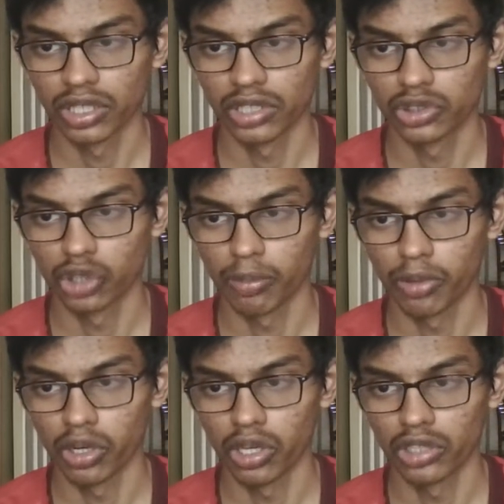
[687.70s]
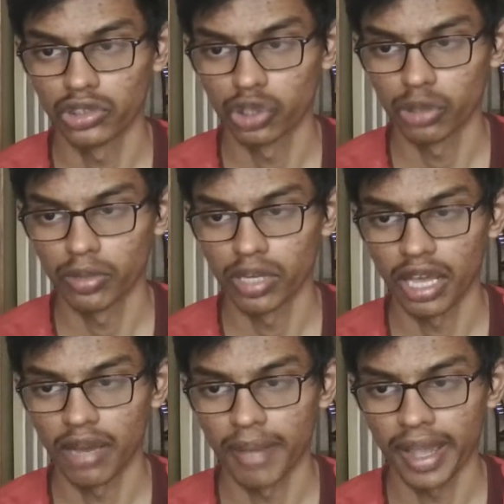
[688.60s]

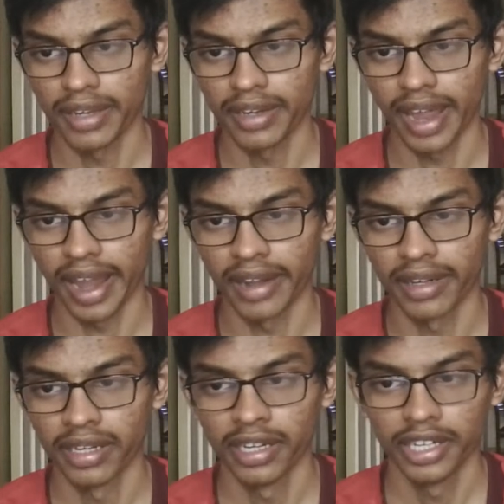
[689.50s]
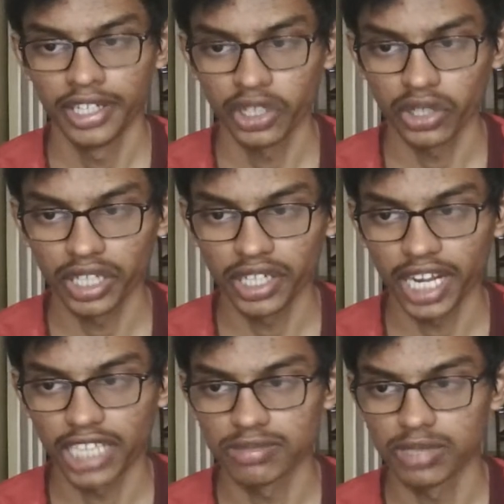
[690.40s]
scopolamine and nicotine
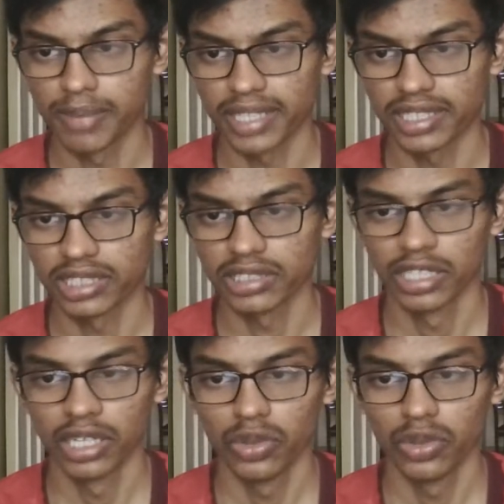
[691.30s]
transdermal patches,